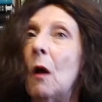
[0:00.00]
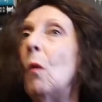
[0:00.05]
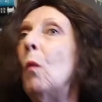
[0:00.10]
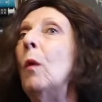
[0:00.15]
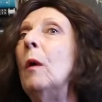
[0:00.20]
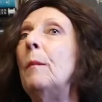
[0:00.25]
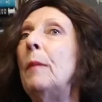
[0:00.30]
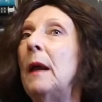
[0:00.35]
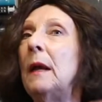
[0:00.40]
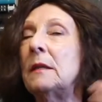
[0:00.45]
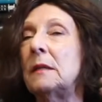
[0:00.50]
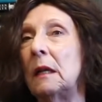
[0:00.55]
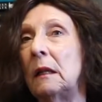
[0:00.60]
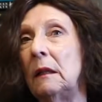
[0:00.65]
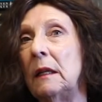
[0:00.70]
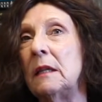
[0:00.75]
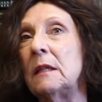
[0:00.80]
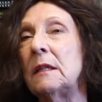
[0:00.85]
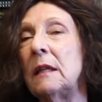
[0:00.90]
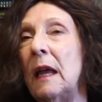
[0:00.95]
We're
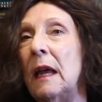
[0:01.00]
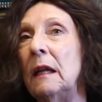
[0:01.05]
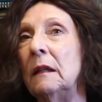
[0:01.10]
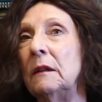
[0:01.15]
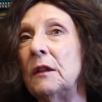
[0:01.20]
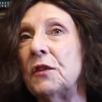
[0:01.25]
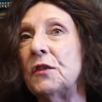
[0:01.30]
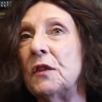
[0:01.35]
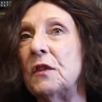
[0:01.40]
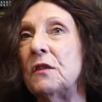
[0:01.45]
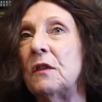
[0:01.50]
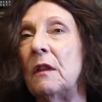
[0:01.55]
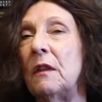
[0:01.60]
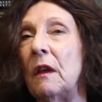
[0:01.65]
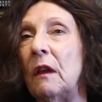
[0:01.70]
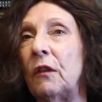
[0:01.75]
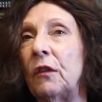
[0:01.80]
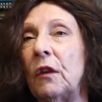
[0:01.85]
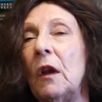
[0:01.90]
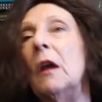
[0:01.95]
basically saying, listen to
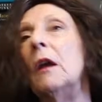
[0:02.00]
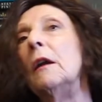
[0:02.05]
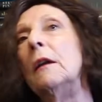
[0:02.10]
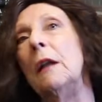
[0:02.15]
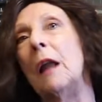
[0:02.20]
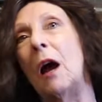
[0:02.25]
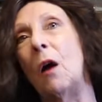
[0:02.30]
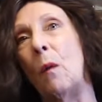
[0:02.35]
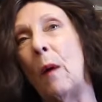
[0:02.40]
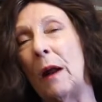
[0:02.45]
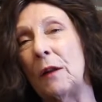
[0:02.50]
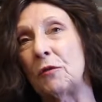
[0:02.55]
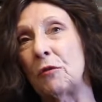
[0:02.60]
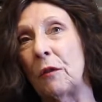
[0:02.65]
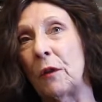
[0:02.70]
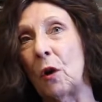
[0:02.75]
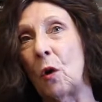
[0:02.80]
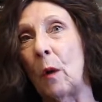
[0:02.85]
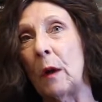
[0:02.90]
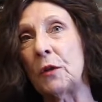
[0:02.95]
this, now answer
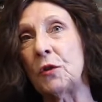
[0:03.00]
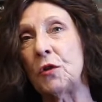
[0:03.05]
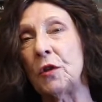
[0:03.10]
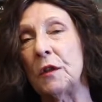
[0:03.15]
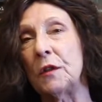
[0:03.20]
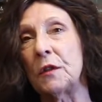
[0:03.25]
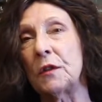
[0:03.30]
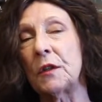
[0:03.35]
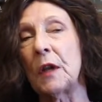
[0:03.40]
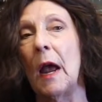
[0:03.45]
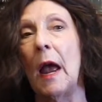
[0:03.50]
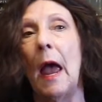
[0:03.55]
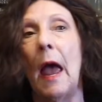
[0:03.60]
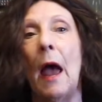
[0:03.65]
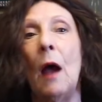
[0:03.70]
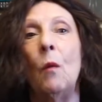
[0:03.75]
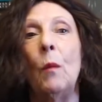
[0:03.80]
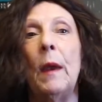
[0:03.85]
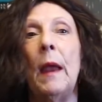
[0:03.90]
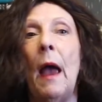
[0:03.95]
the questions.
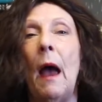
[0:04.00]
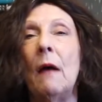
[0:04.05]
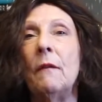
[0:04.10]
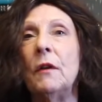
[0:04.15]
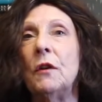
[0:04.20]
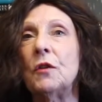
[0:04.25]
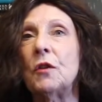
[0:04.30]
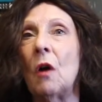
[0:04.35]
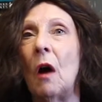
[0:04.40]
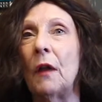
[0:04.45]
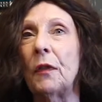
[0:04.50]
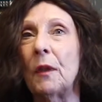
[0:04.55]
And we haven't taught